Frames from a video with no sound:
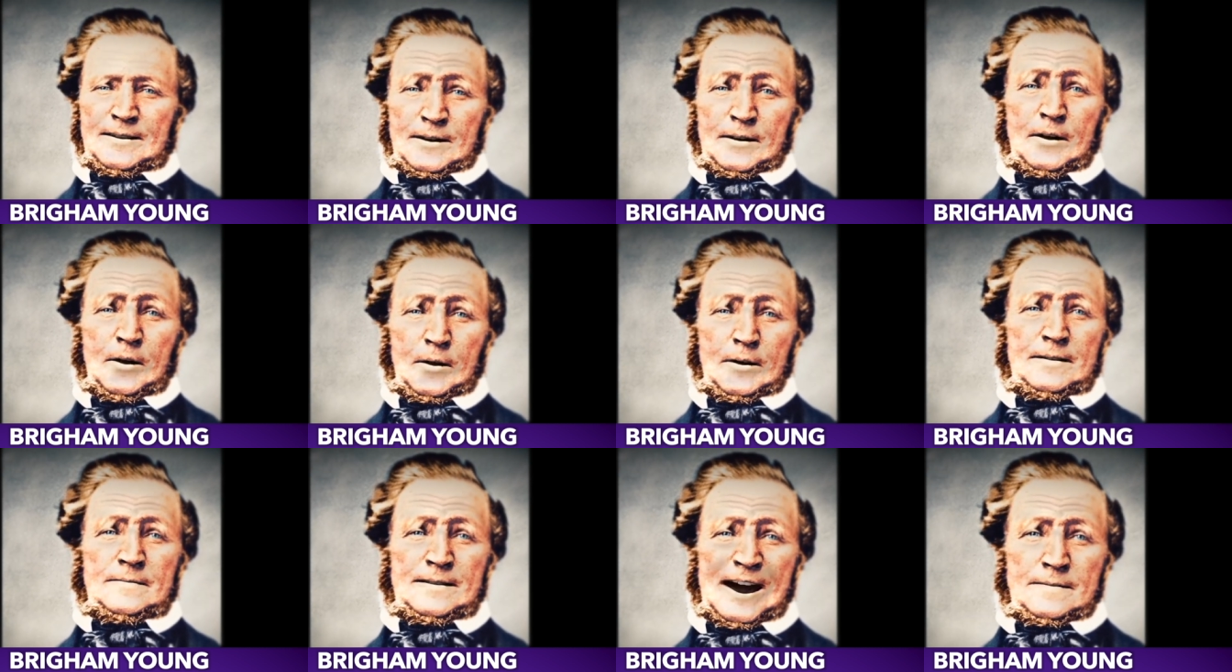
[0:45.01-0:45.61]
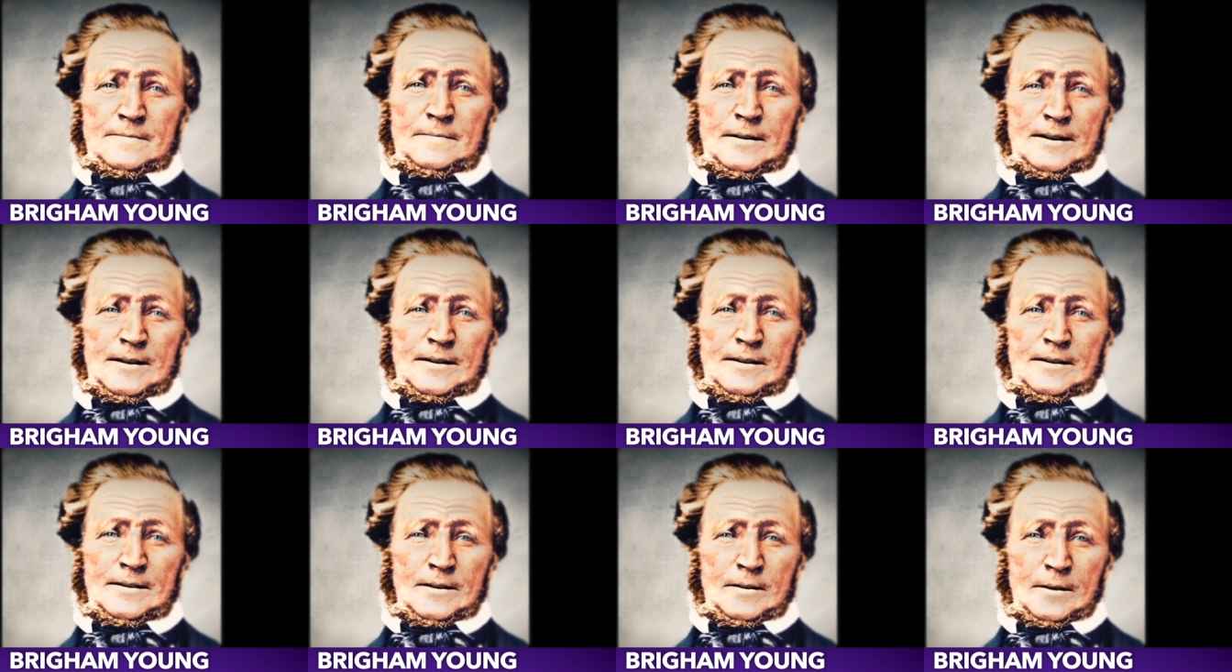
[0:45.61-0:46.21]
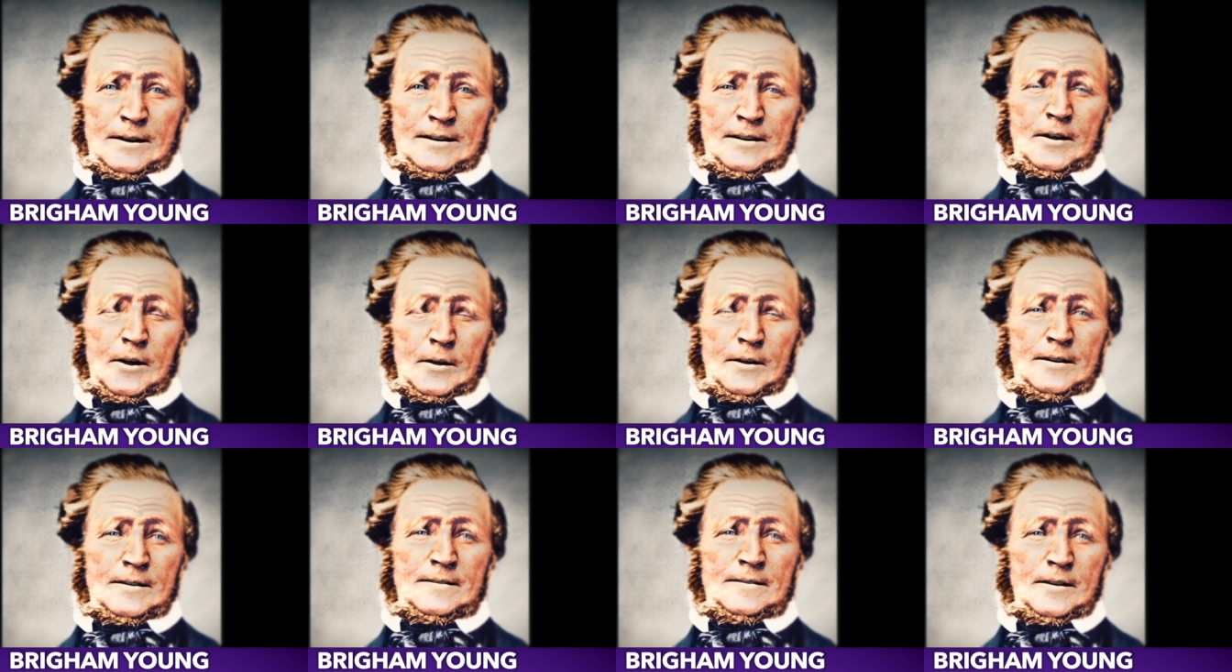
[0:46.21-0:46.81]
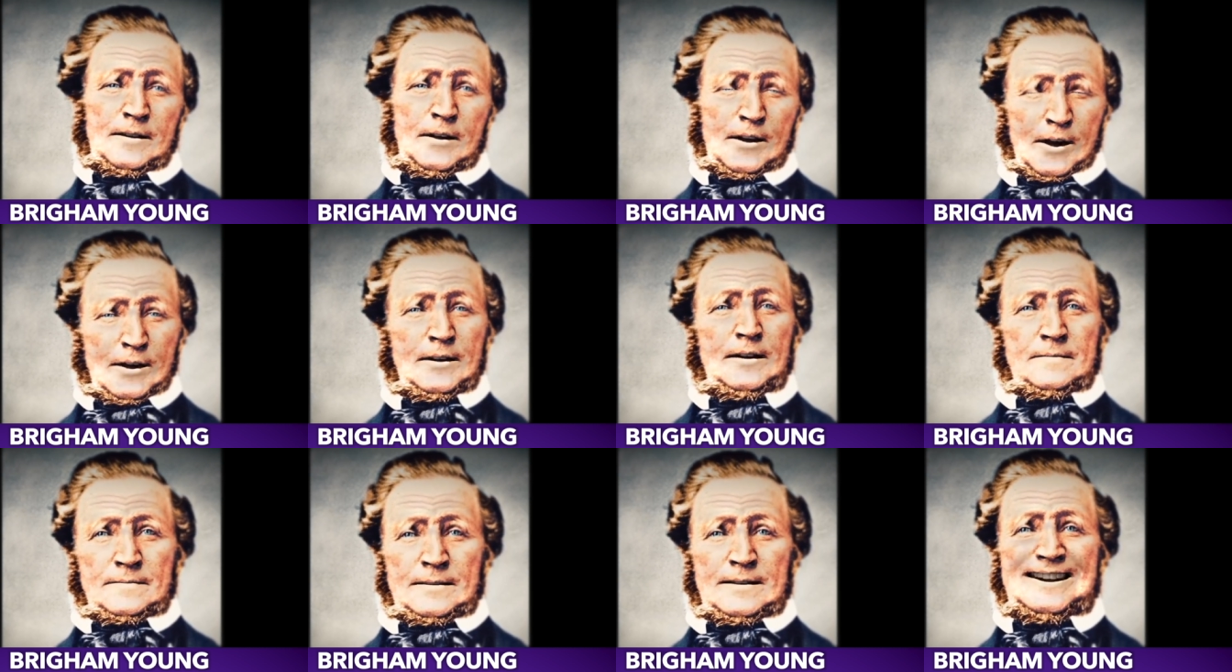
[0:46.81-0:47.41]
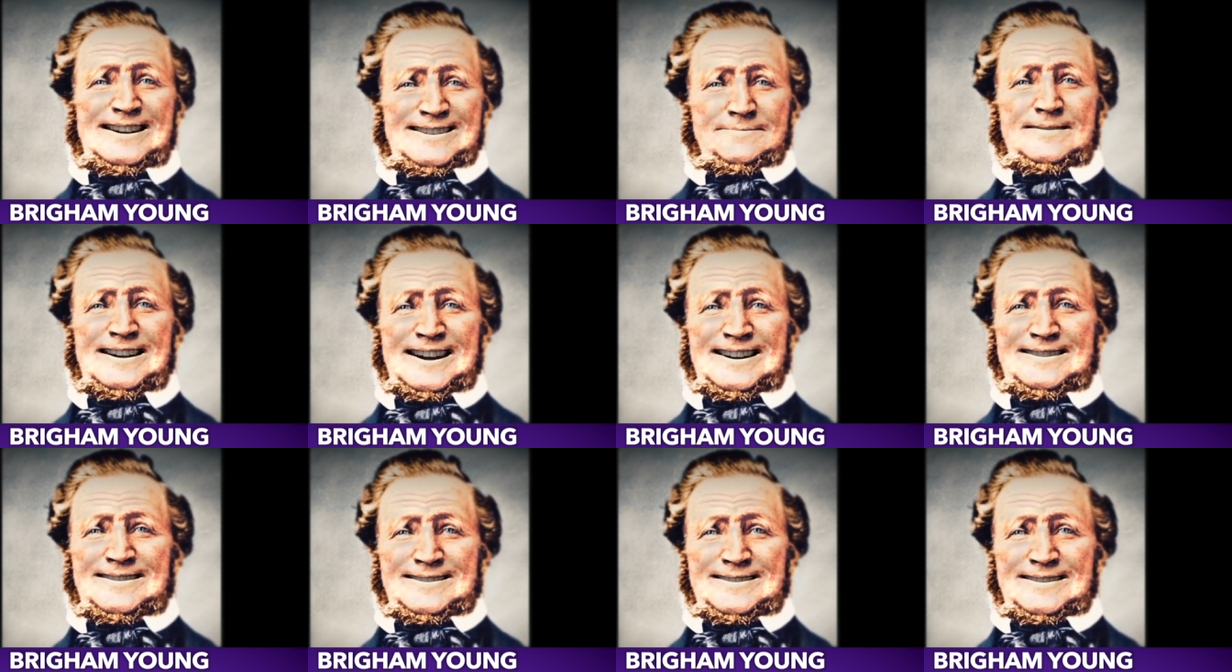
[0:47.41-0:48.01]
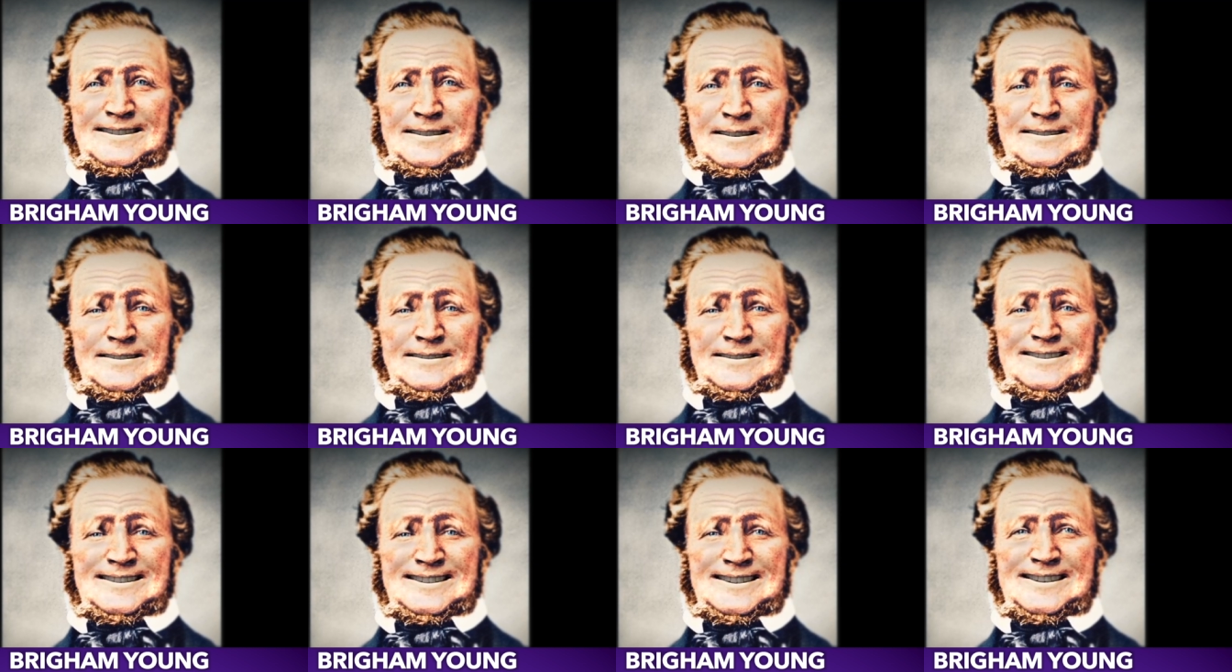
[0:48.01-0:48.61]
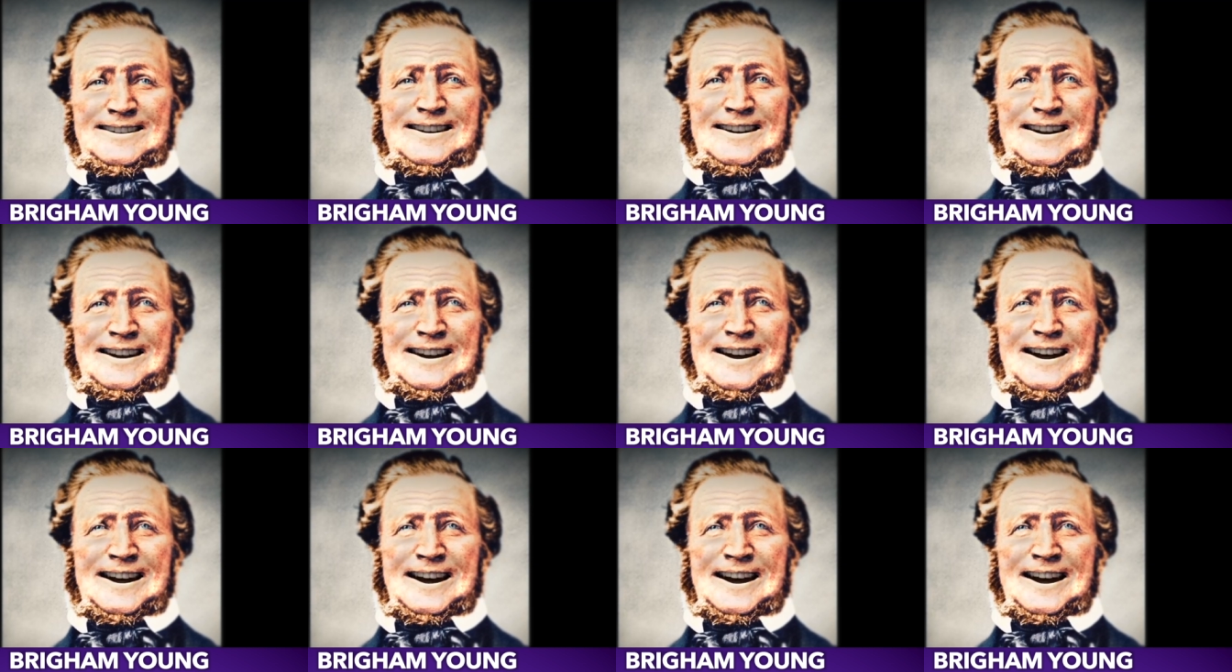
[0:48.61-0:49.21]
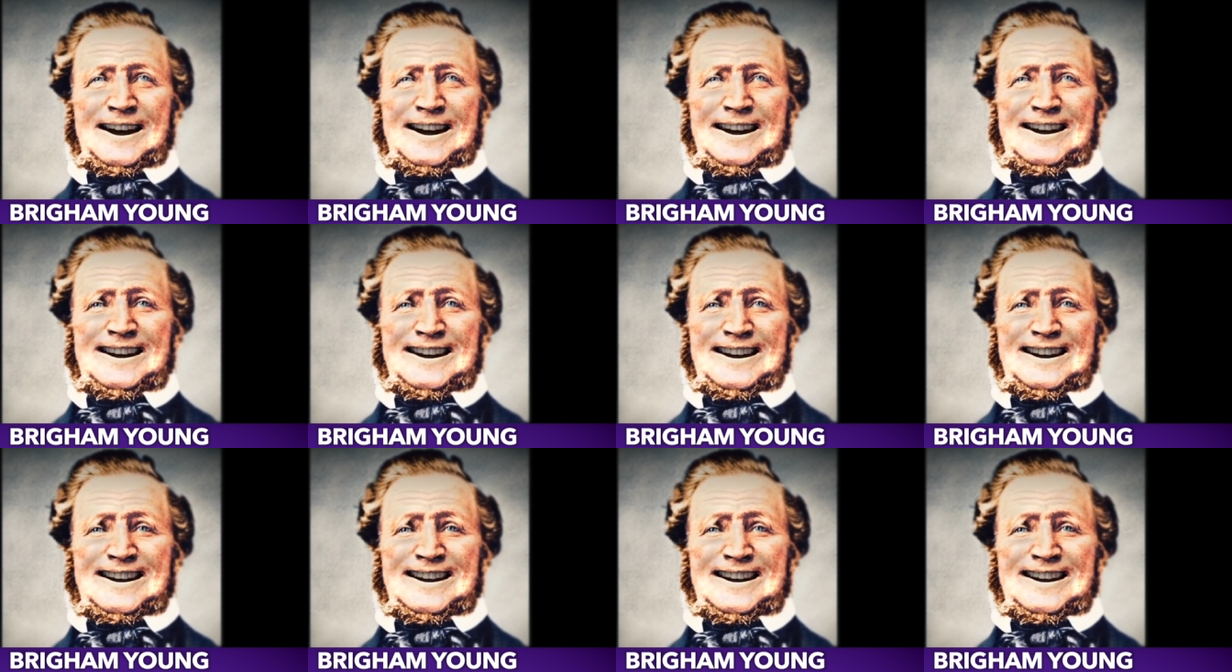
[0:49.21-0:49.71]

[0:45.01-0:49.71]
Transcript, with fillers: you do remember when Joseph started polygamy, don't you? Uh,